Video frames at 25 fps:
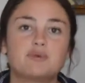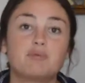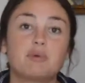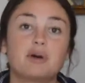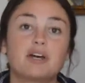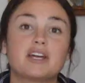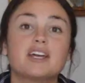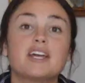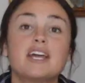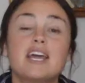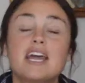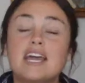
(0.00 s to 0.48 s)

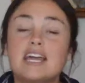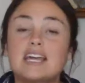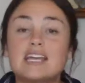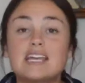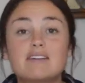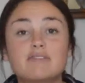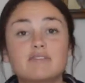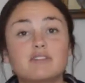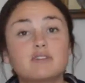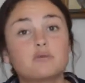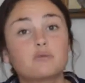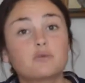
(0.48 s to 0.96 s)
But
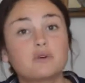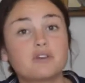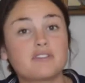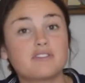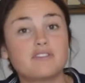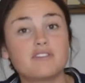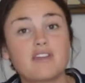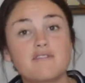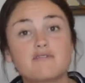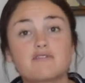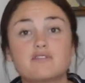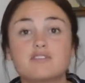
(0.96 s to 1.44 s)
even with
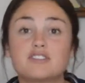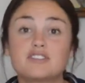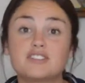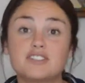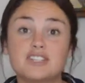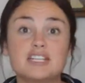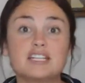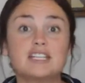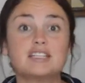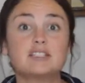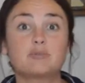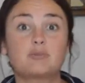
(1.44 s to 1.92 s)
never
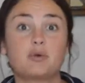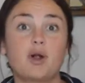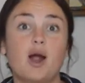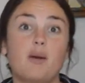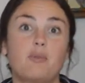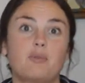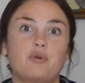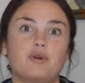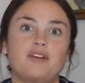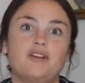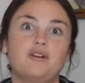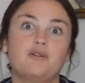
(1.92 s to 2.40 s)
seeing the
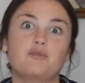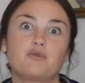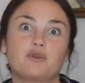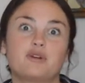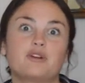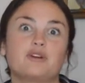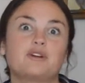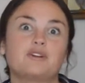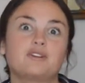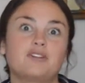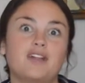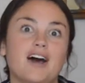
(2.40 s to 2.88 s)
property in
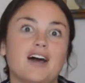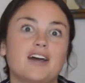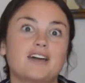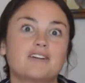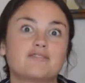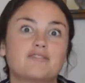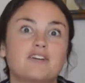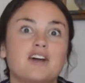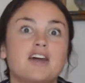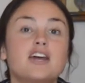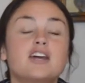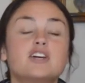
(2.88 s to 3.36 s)
real
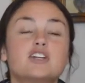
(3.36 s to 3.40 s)
life,